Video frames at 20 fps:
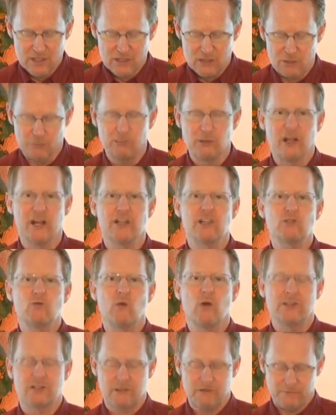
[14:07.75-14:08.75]
The blood is
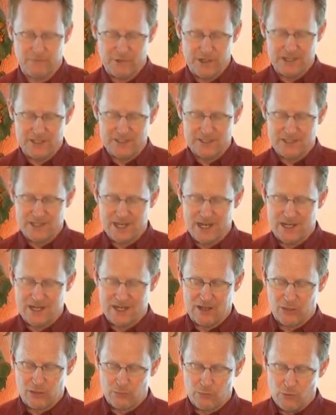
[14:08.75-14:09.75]
what defeated Satan,
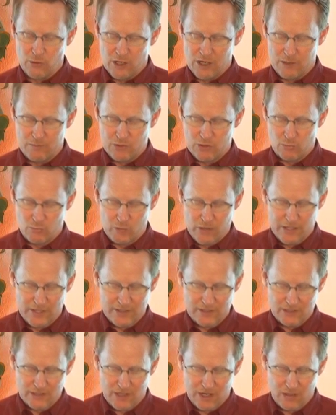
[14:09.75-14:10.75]
and through him to
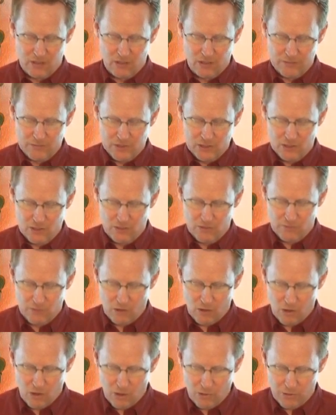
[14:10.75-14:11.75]
reconcile himself
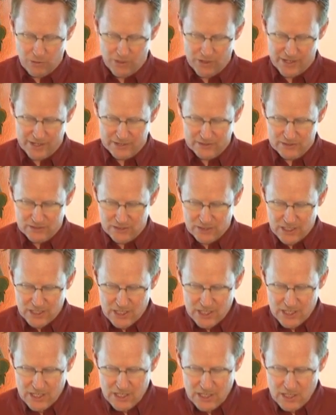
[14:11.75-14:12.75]
all things,
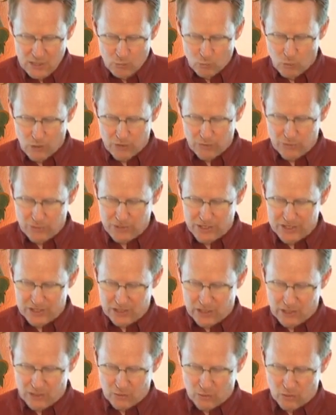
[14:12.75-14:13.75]
whether
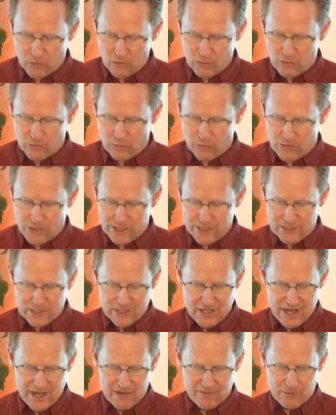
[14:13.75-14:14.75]
things on earth or things
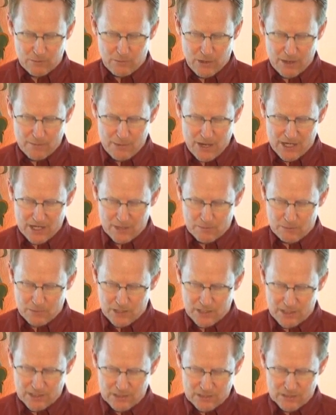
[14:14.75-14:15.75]
in heaven, by making
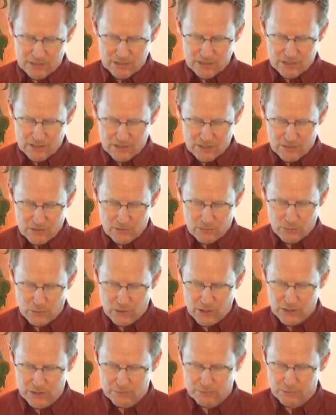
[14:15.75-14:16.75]
peace
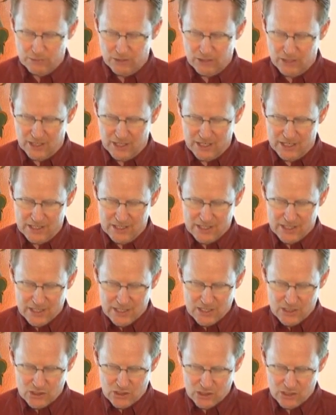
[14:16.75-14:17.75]
through his blood
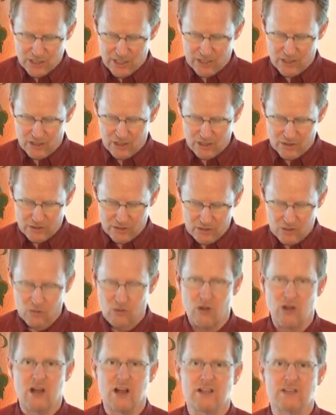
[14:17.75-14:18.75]
shed on the
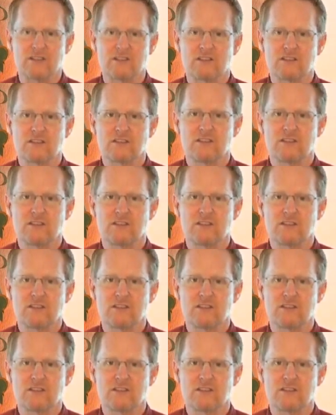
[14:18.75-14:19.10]
cross.